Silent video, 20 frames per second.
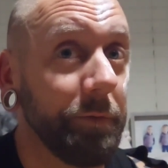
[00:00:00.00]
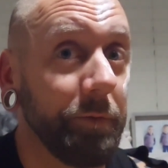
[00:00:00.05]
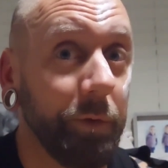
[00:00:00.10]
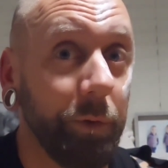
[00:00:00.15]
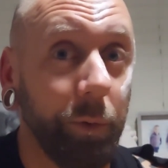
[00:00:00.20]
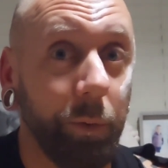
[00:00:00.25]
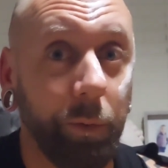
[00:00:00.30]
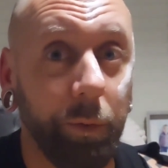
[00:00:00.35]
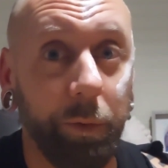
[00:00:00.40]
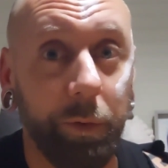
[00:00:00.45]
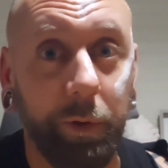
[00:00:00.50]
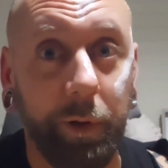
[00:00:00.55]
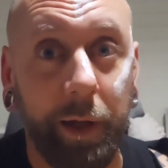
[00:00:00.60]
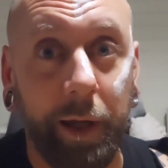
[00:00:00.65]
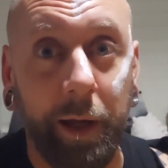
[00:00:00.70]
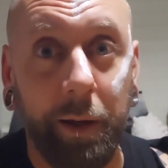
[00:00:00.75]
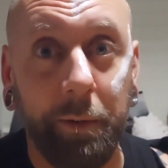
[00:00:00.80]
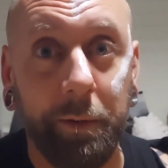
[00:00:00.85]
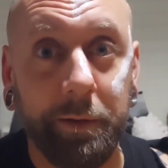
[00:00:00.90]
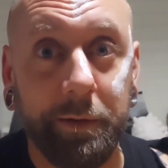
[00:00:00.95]
Few
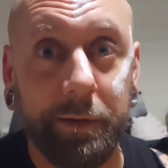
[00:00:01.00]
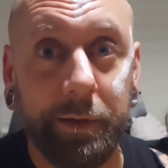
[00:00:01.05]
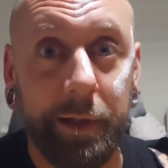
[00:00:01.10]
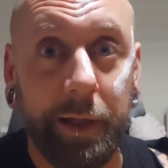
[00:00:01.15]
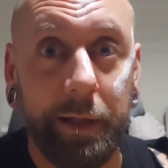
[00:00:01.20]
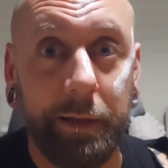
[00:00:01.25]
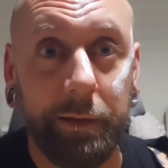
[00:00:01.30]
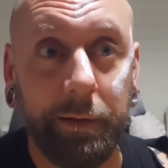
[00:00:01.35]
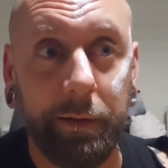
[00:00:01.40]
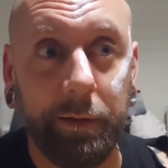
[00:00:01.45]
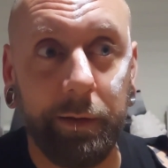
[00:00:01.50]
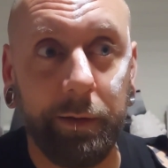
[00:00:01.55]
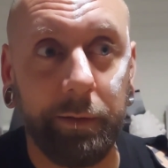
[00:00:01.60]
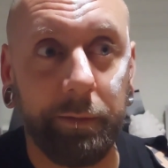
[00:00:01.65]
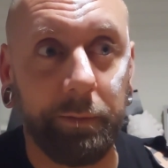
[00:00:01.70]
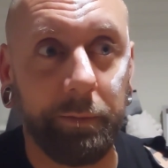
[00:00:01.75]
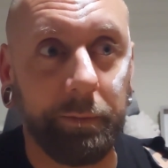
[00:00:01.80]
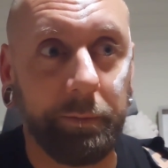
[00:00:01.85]
hours later,